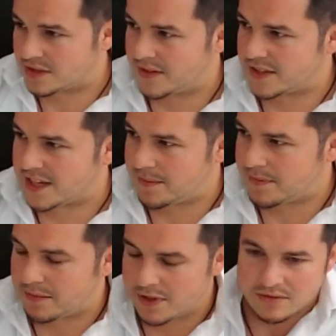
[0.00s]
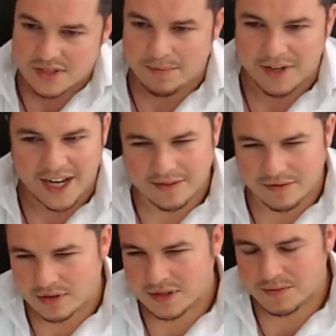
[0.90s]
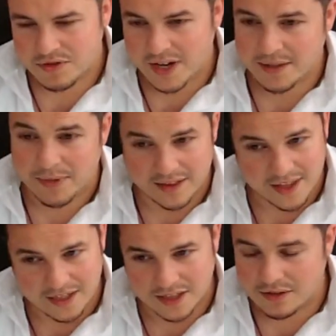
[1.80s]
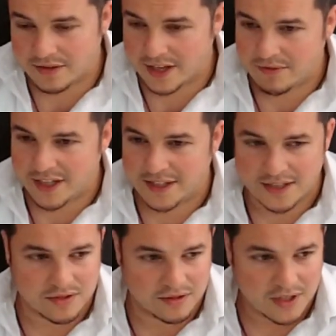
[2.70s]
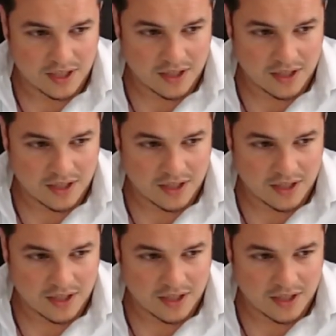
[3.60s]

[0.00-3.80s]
of the time they will do some kind of long-term trading, but then, you know, they really need to,